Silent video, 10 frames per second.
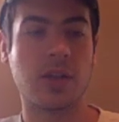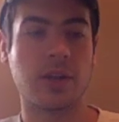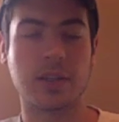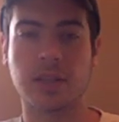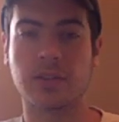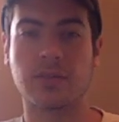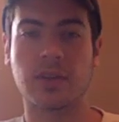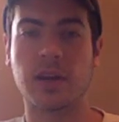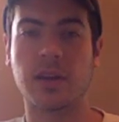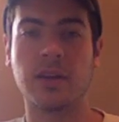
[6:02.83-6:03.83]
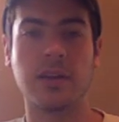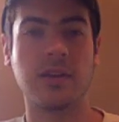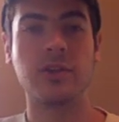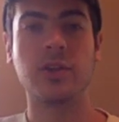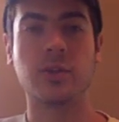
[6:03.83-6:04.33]
I think it sounds fine
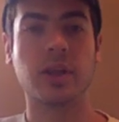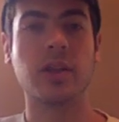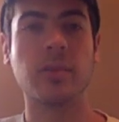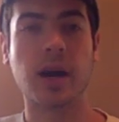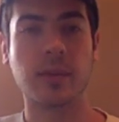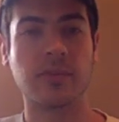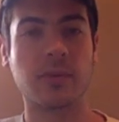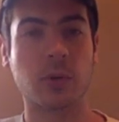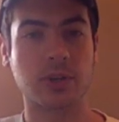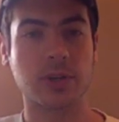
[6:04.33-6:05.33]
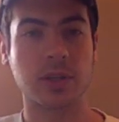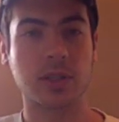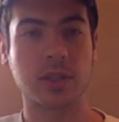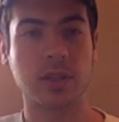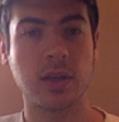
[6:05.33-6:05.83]
if you just play the bottom four
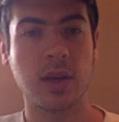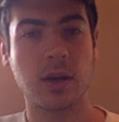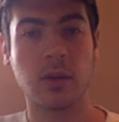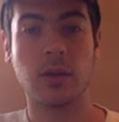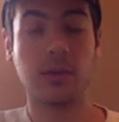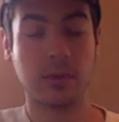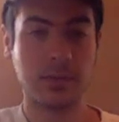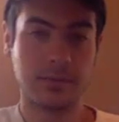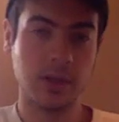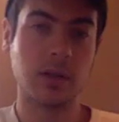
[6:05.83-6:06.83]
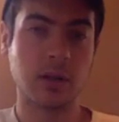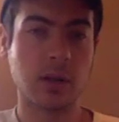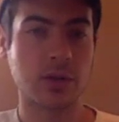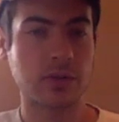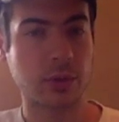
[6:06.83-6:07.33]
strings or the, the you know the
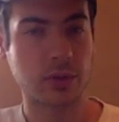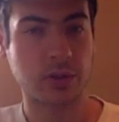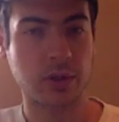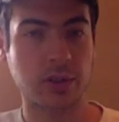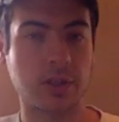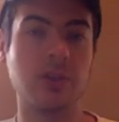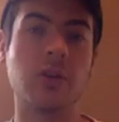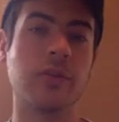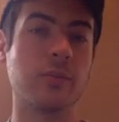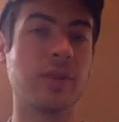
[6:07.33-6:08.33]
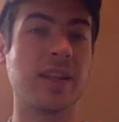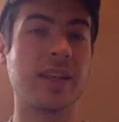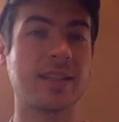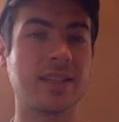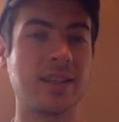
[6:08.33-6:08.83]
lowest four strings and you don't even play
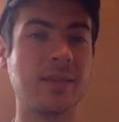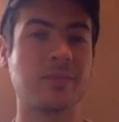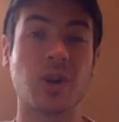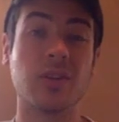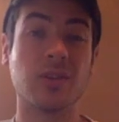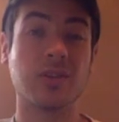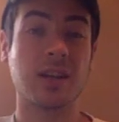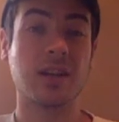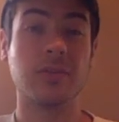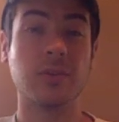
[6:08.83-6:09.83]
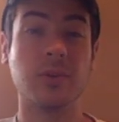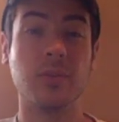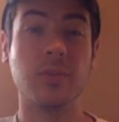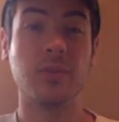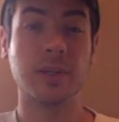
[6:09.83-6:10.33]
that C. So I don't I don't even
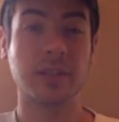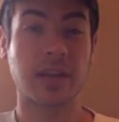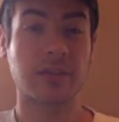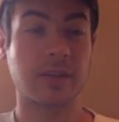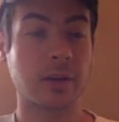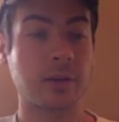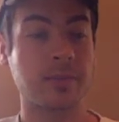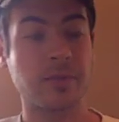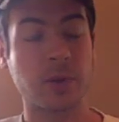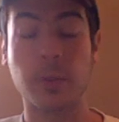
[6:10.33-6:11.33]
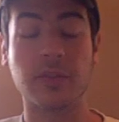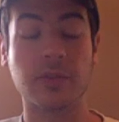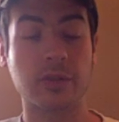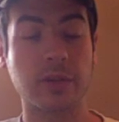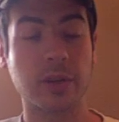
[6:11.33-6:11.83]
really move my second finger or my
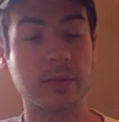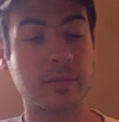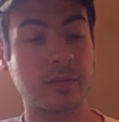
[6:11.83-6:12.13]
first finger.